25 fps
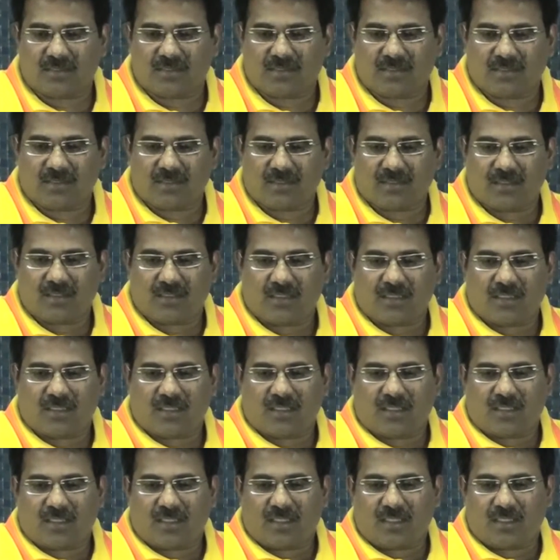
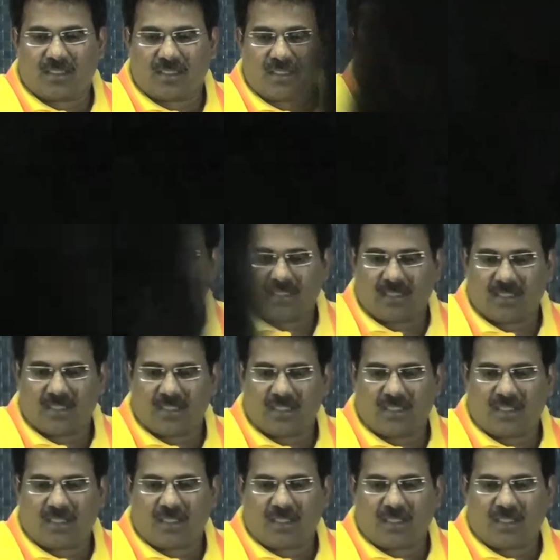(no one is talking)